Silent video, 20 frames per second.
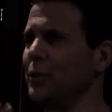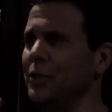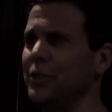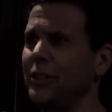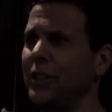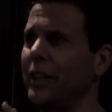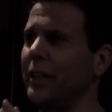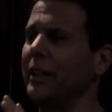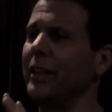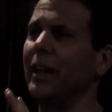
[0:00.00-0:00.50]
would
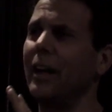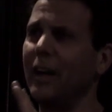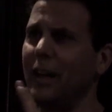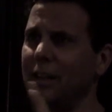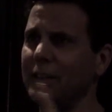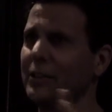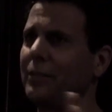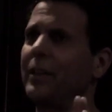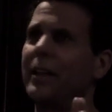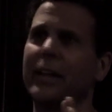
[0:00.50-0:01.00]
say the
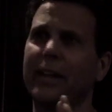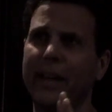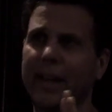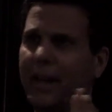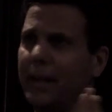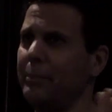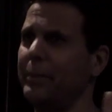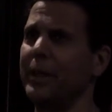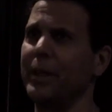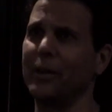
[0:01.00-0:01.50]
odds of that
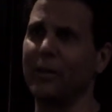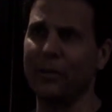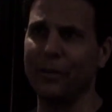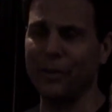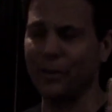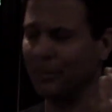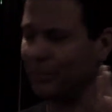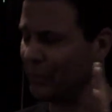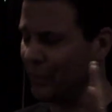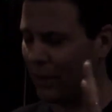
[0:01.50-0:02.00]
happening are.
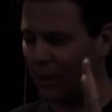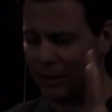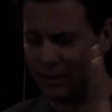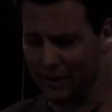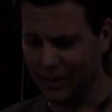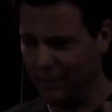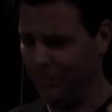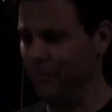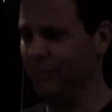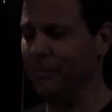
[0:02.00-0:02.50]
They're
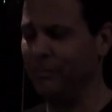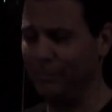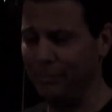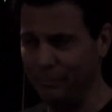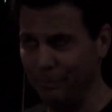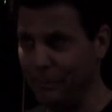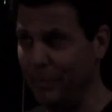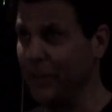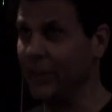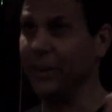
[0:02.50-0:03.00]
probably
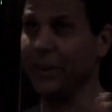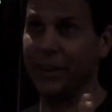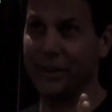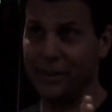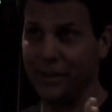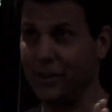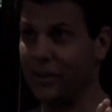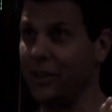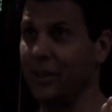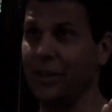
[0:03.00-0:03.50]

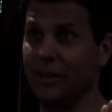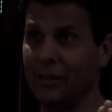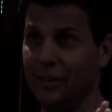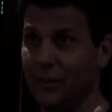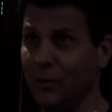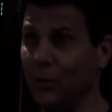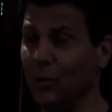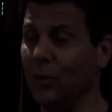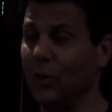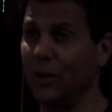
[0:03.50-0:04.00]
millions to,
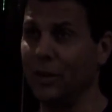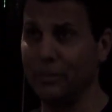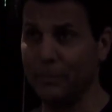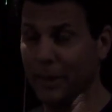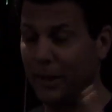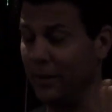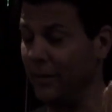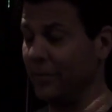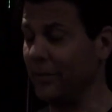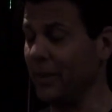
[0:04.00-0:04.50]
to one,
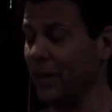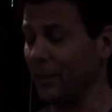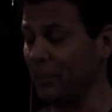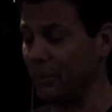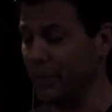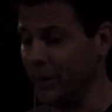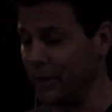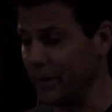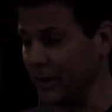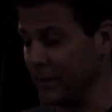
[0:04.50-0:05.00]
if
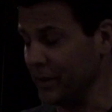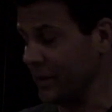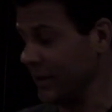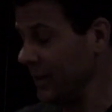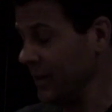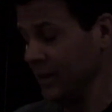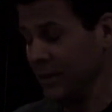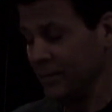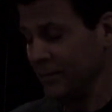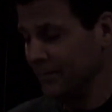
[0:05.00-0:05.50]
not billions.
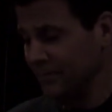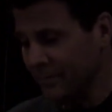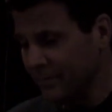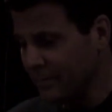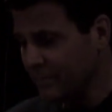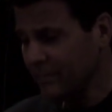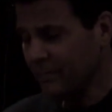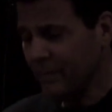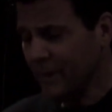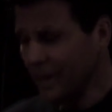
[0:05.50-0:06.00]

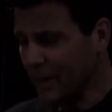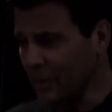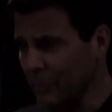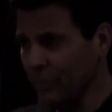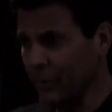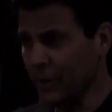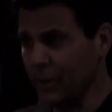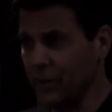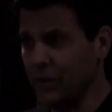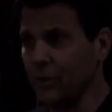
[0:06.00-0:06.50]

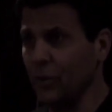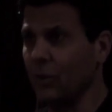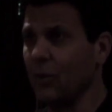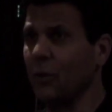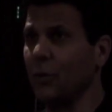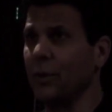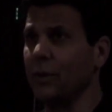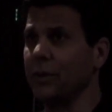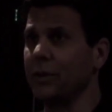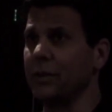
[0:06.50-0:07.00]
But there's no
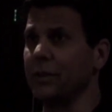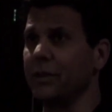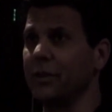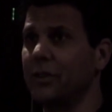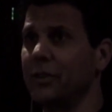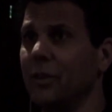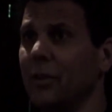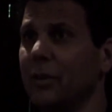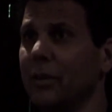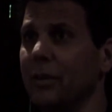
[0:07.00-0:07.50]
coincidence.
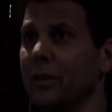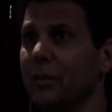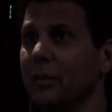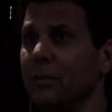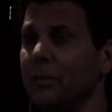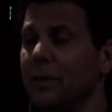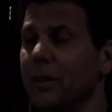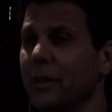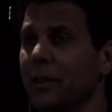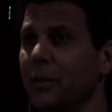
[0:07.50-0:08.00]
So, the,
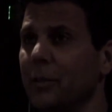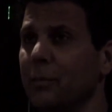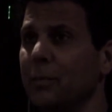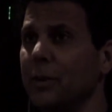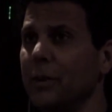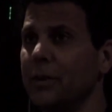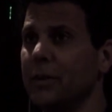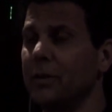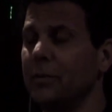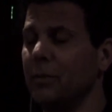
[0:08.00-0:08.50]
you know, the
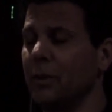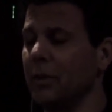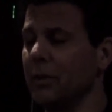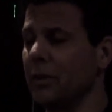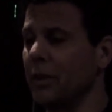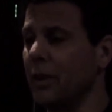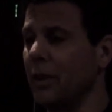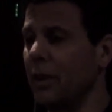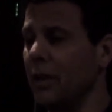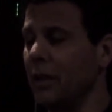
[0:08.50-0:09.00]
blessed Mother
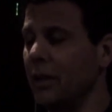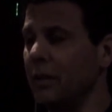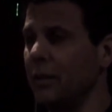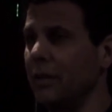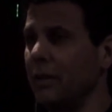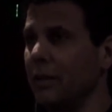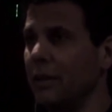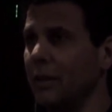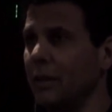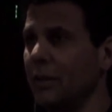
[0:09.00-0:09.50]
God,
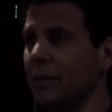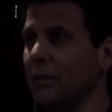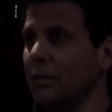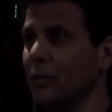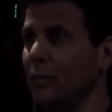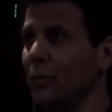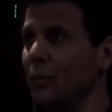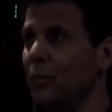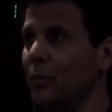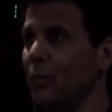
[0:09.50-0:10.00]
uh,
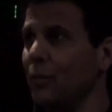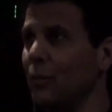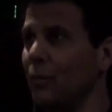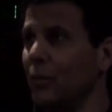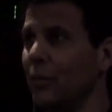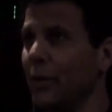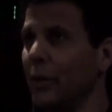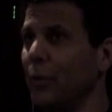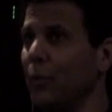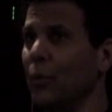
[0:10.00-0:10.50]

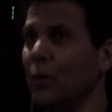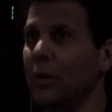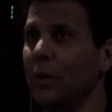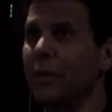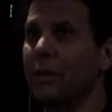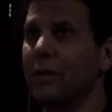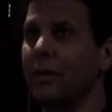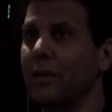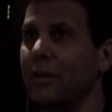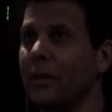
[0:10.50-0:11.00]
they
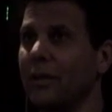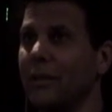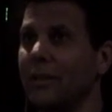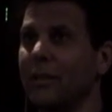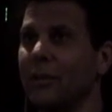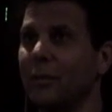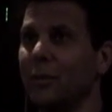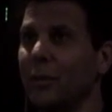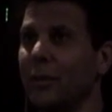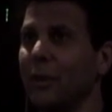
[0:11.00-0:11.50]
work
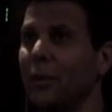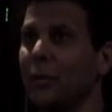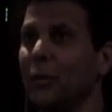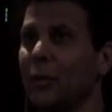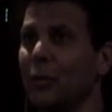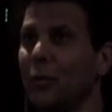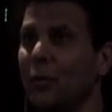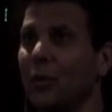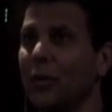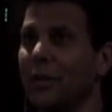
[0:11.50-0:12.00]
uh, the way they
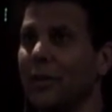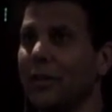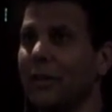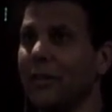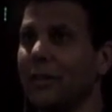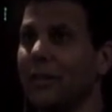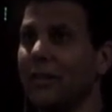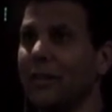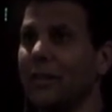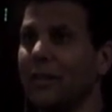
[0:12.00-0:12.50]
want to work, and,
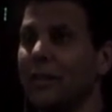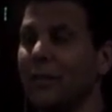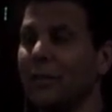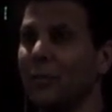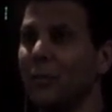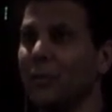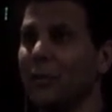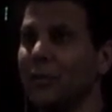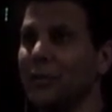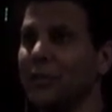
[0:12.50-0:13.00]
it, and
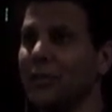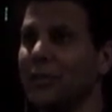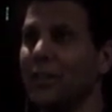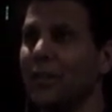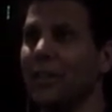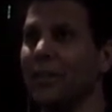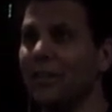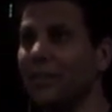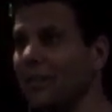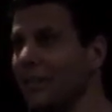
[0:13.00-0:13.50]
we're just
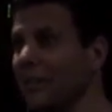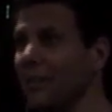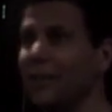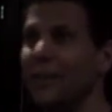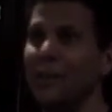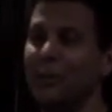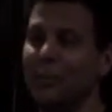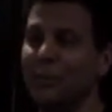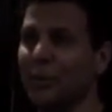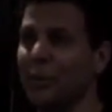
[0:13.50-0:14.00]
kind of
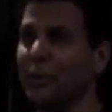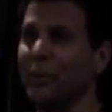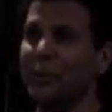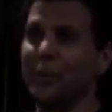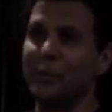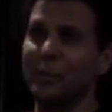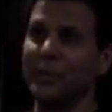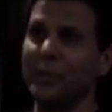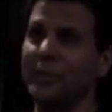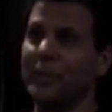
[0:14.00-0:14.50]

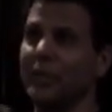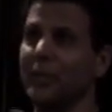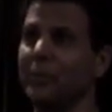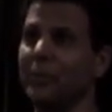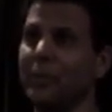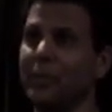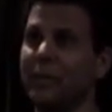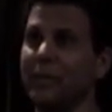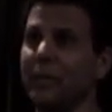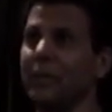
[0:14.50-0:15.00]
participants in it.
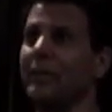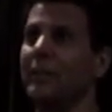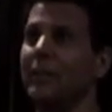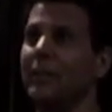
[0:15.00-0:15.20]
But,